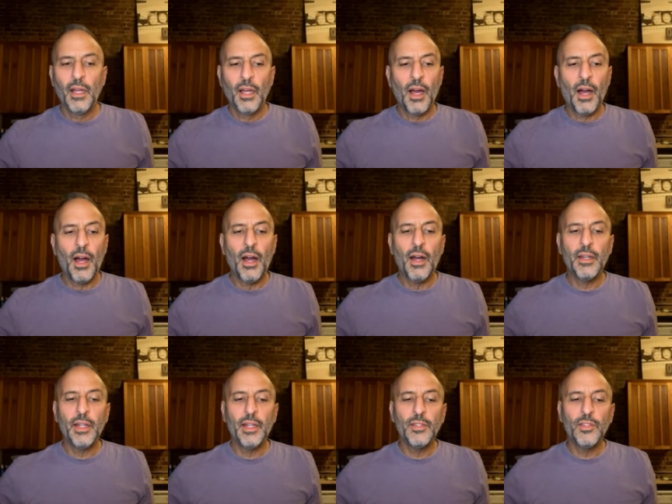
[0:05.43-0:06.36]
Heart
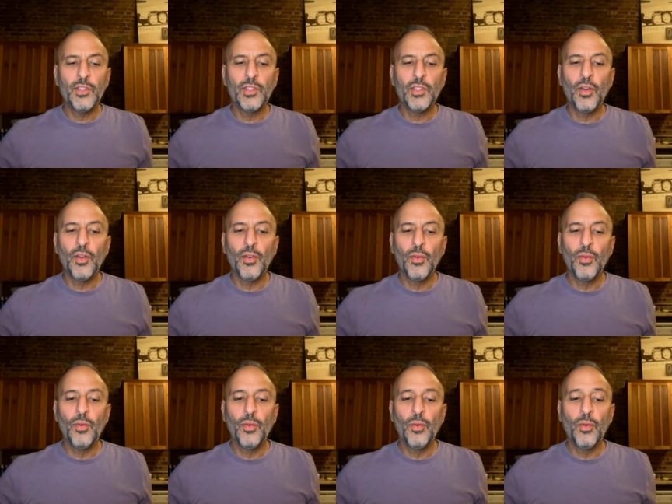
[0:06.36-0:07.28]
and
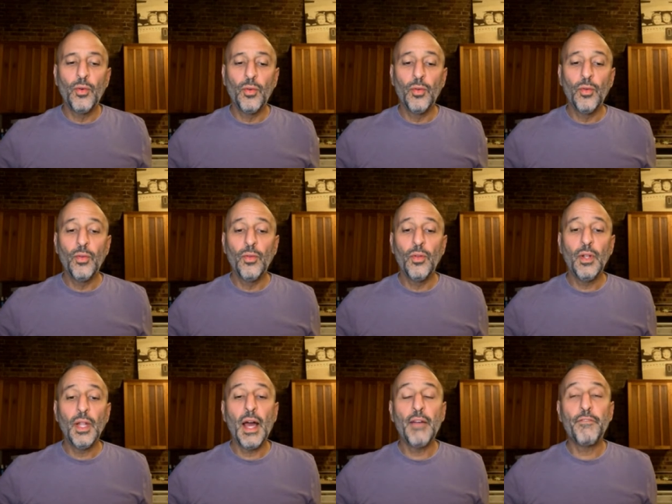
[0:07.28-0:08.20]
soul,
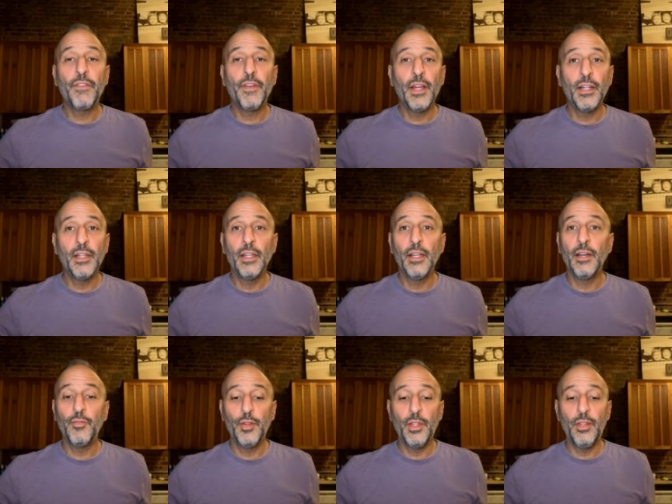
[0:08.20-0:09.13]
I fell in
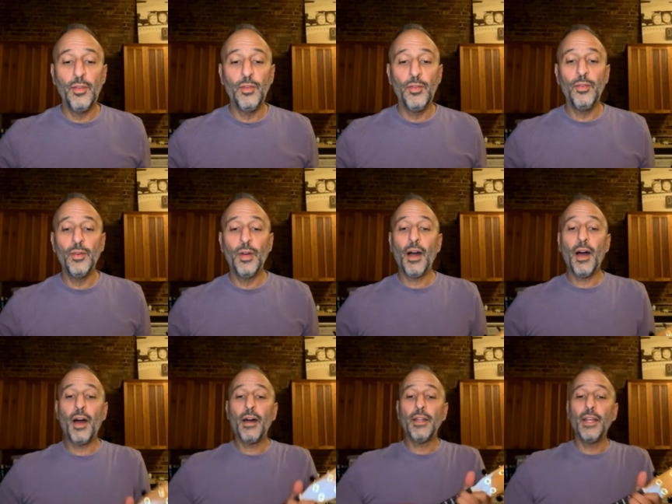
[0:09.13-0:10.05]
love with you,
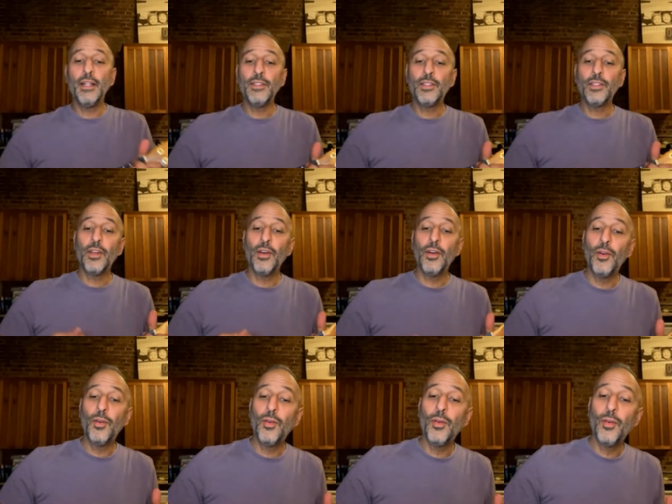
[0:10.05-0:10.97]
heart and
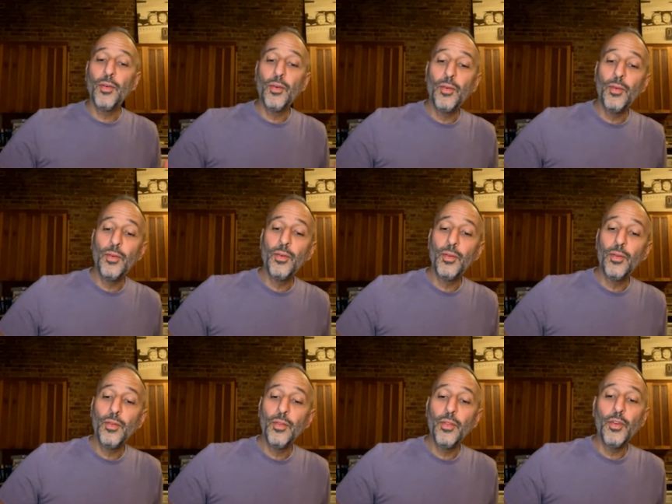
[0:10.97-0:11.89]
soul,
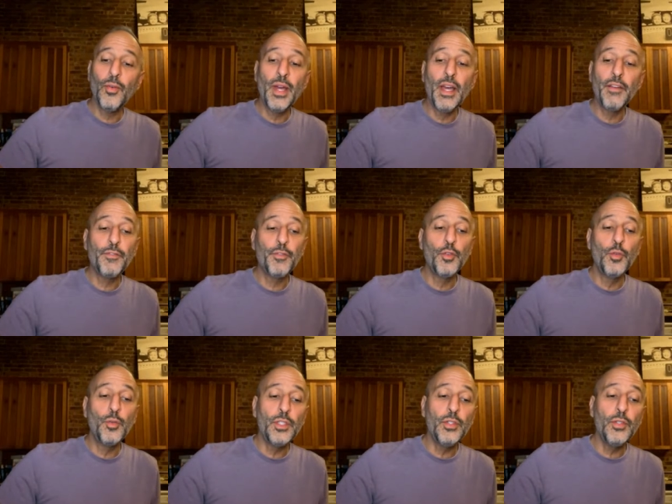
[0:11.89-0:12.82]
the way a fool
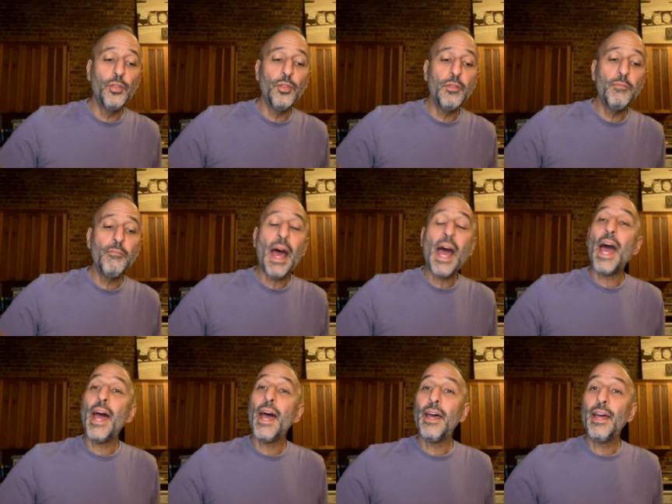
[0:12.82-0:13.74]
would do
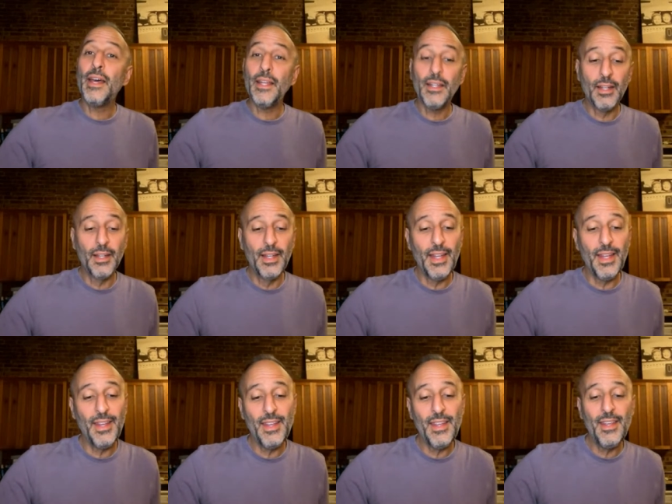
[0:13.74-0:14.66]
madly,